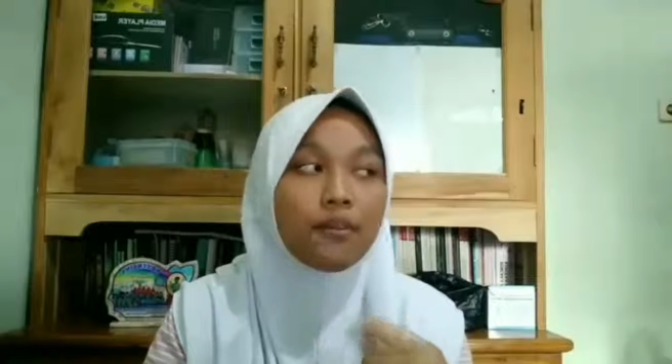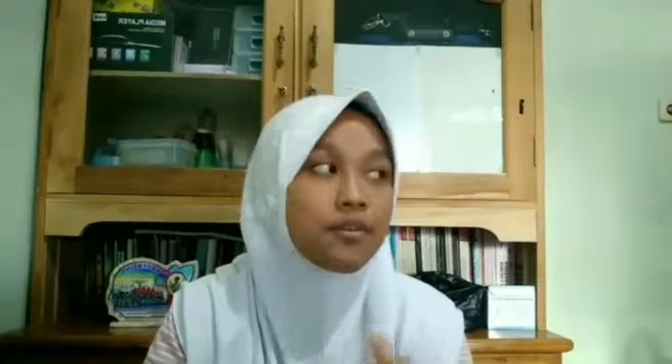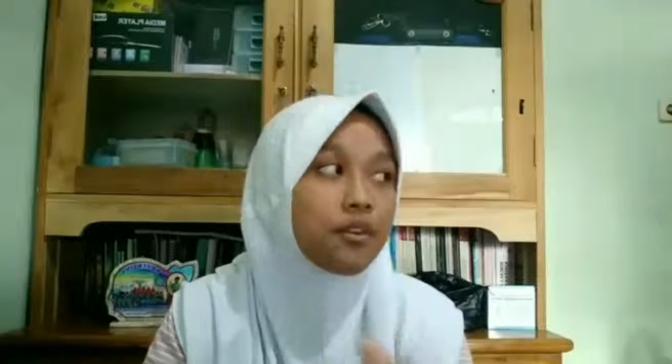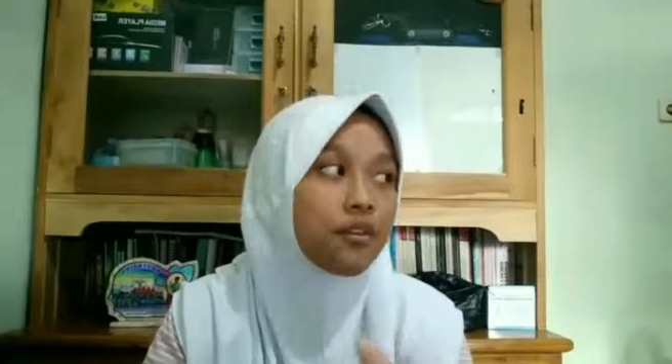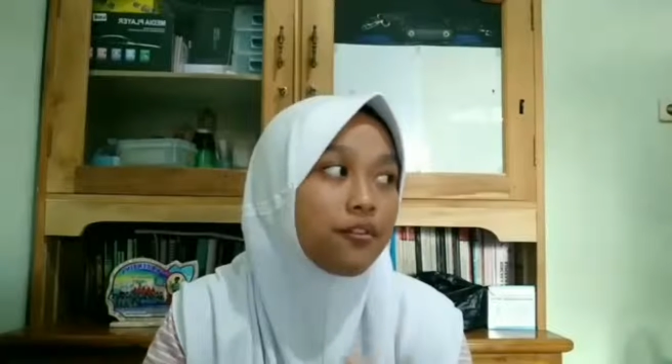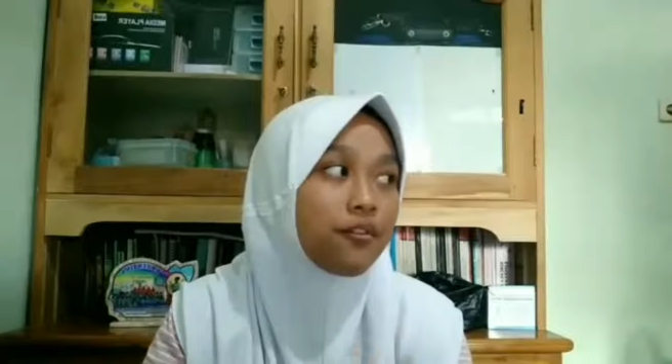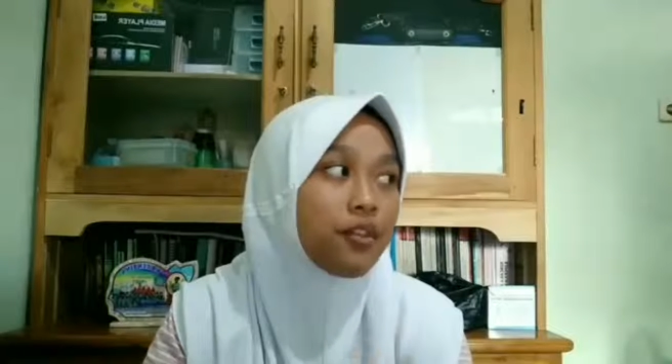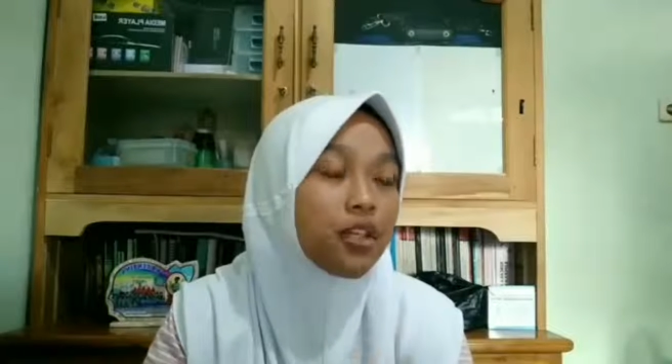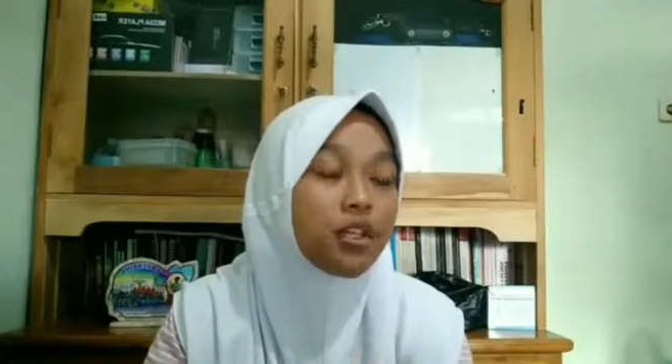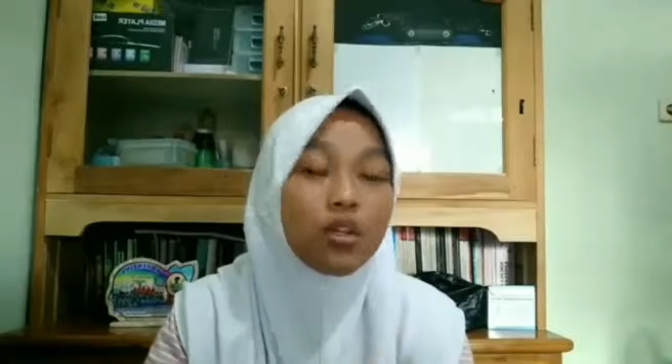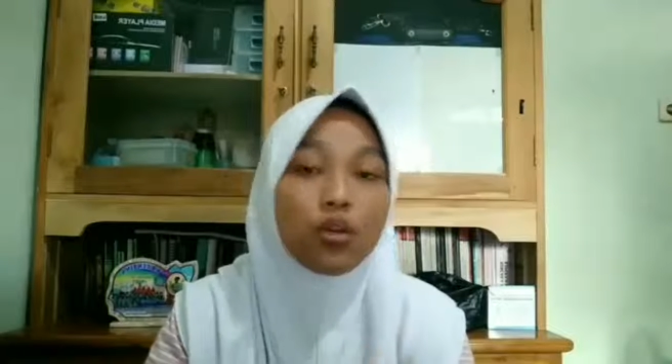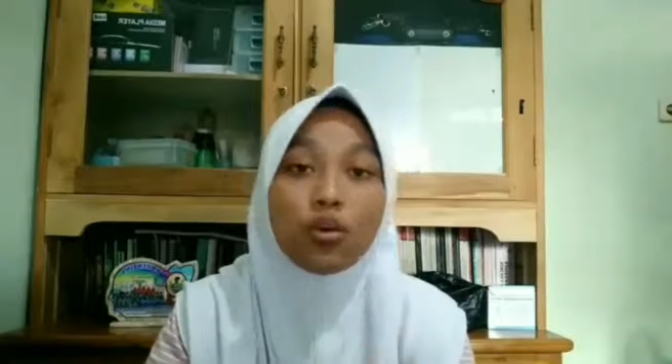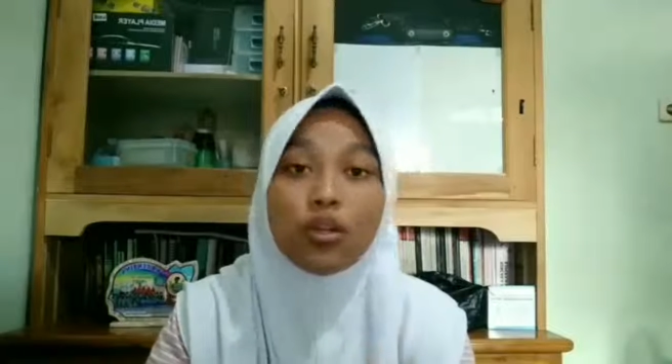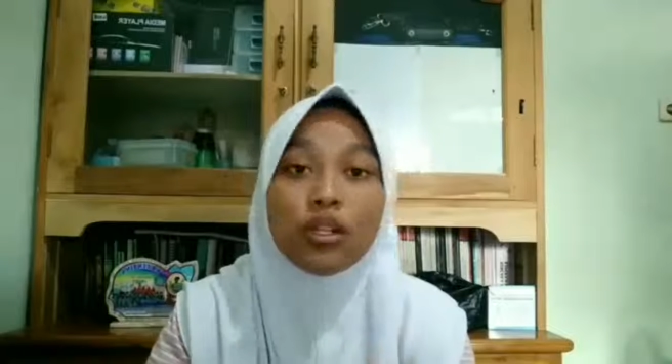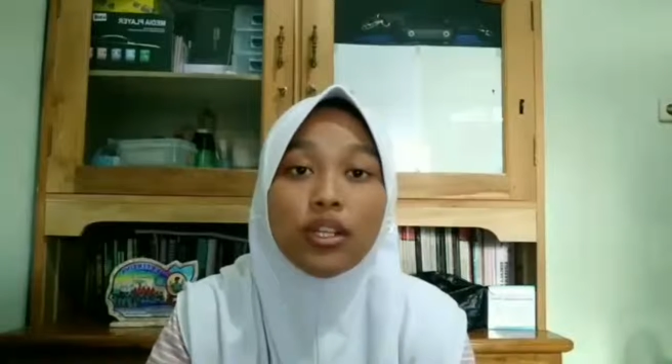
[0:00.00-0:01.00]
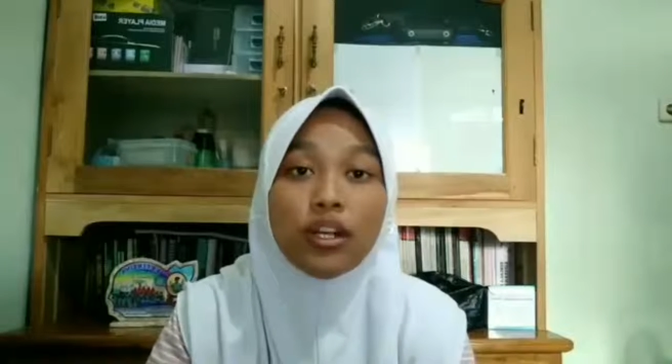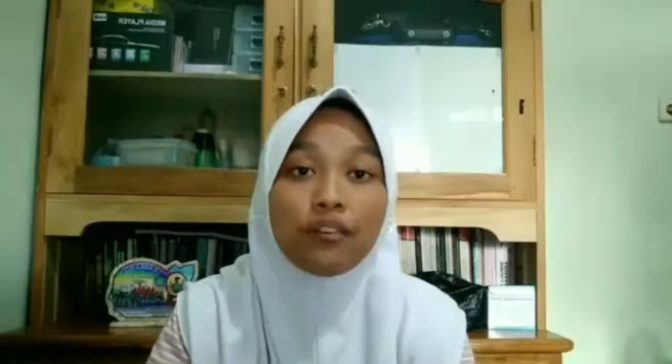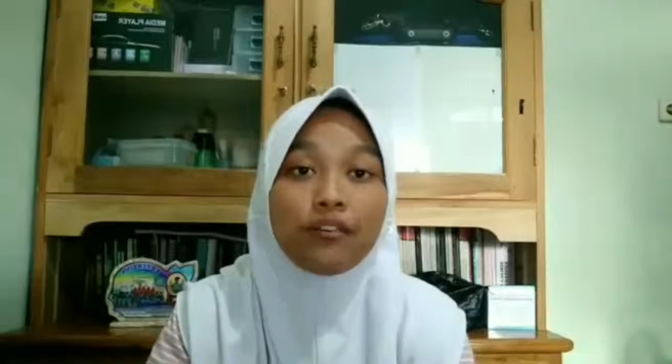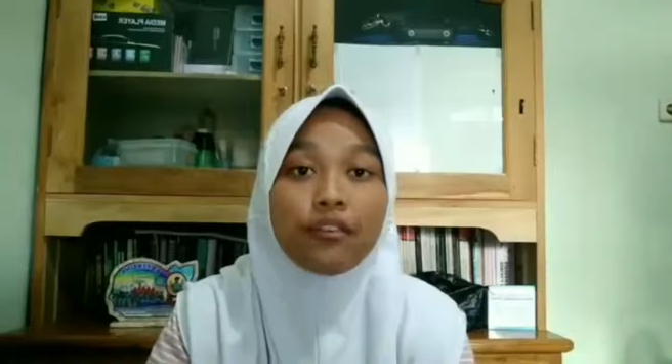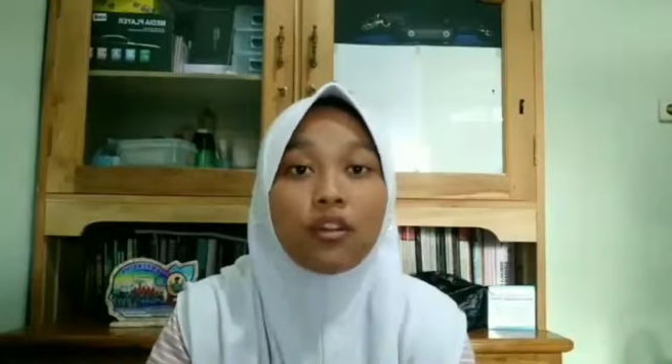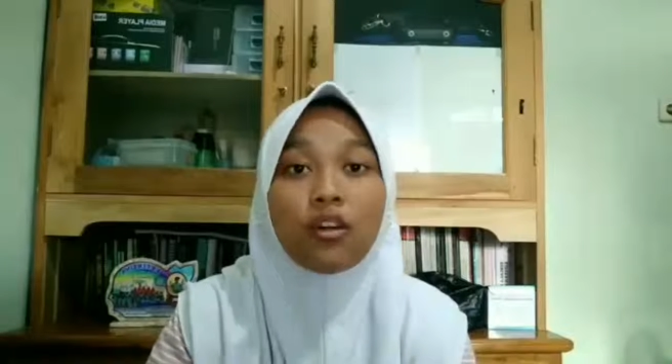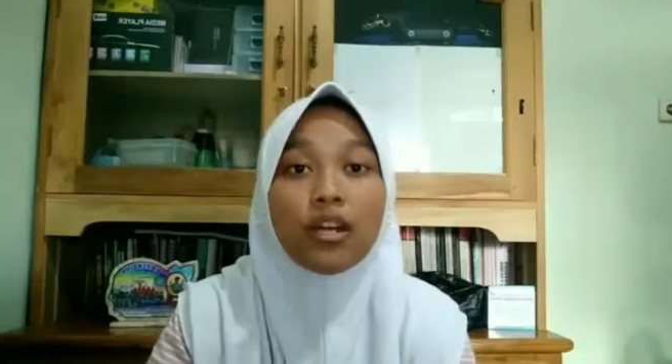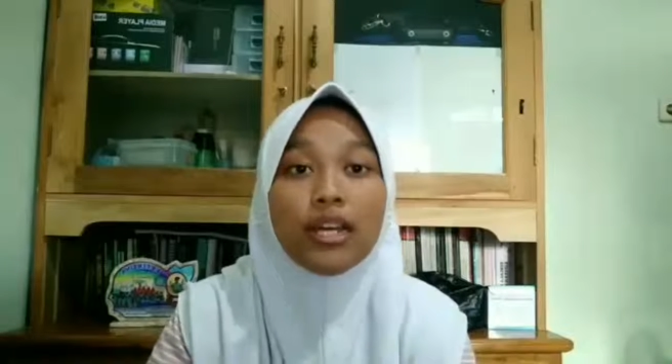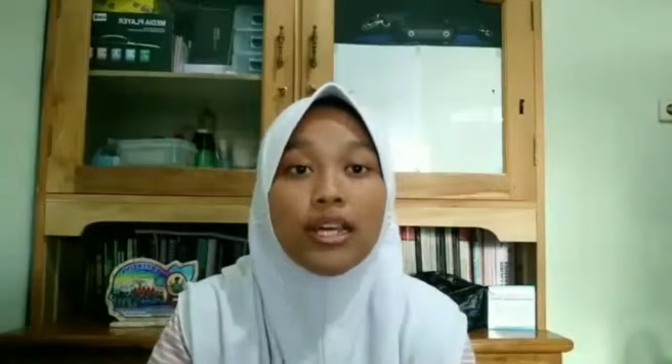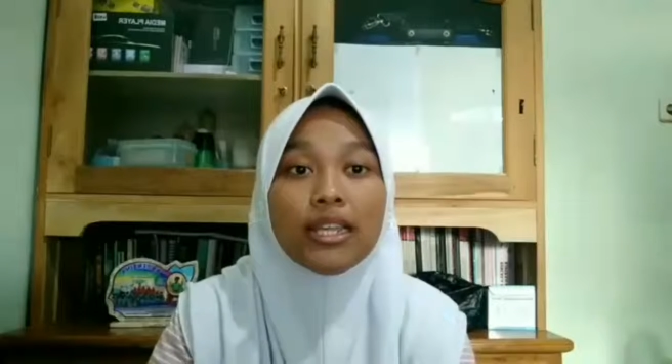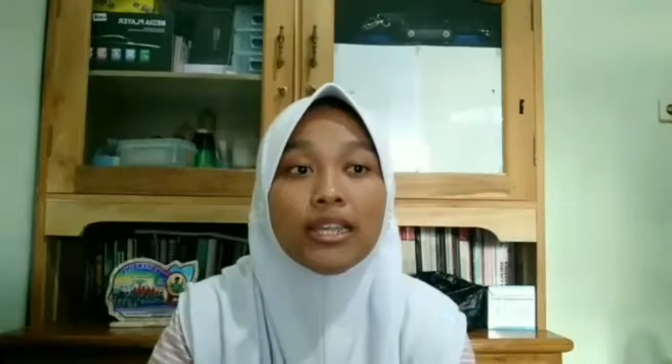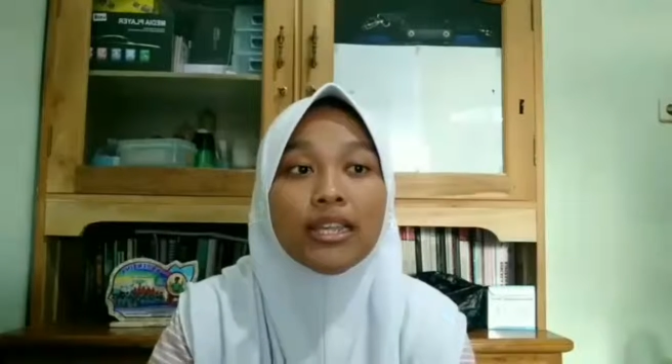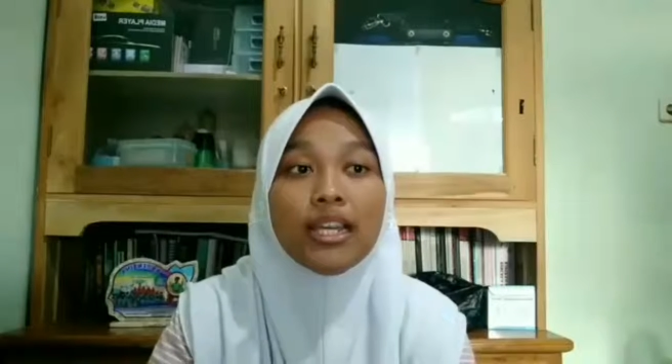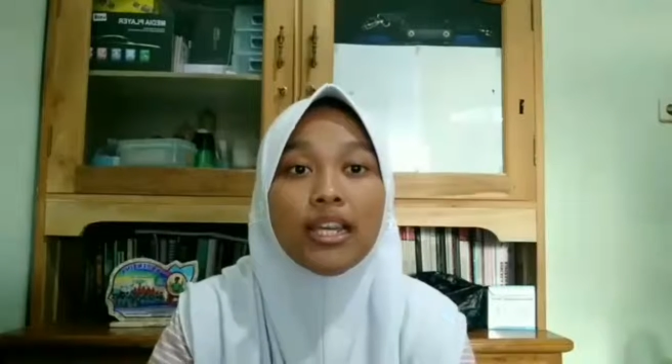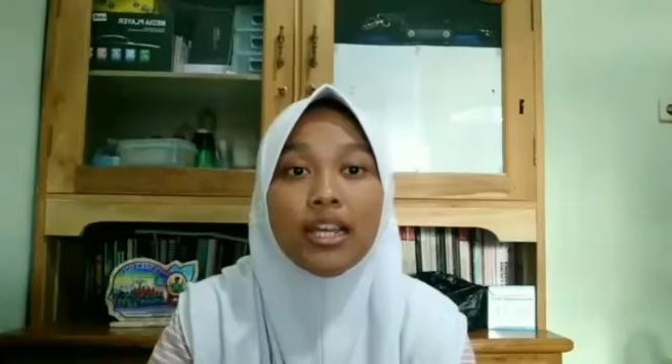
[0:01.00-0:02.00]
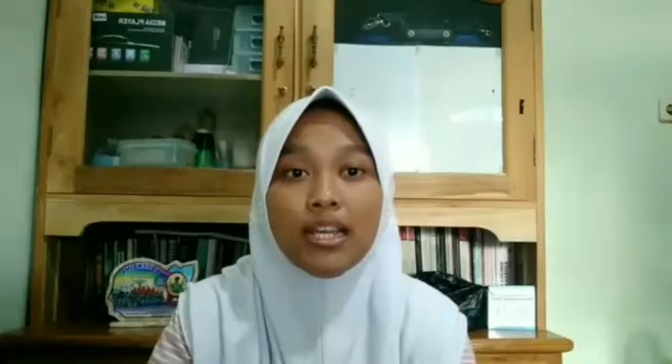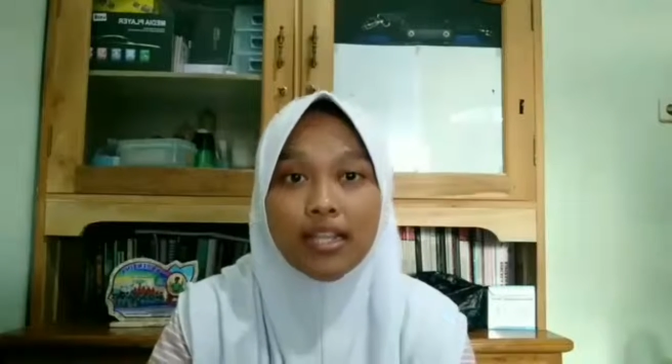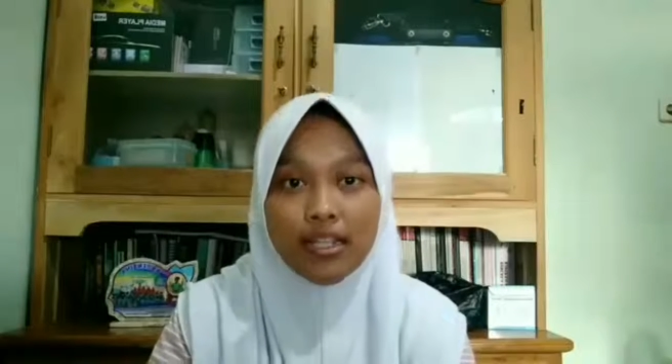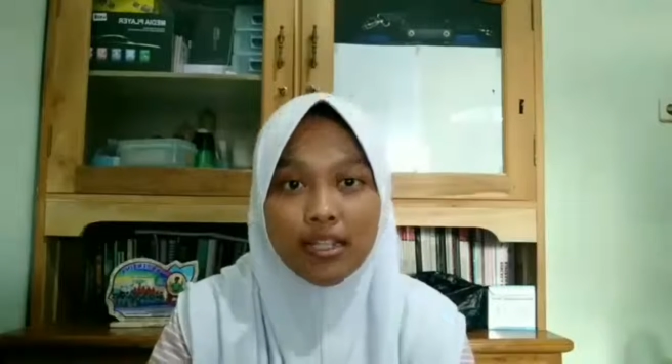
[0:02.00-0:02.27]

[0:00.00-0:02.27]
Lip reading: absorbing ultraviolet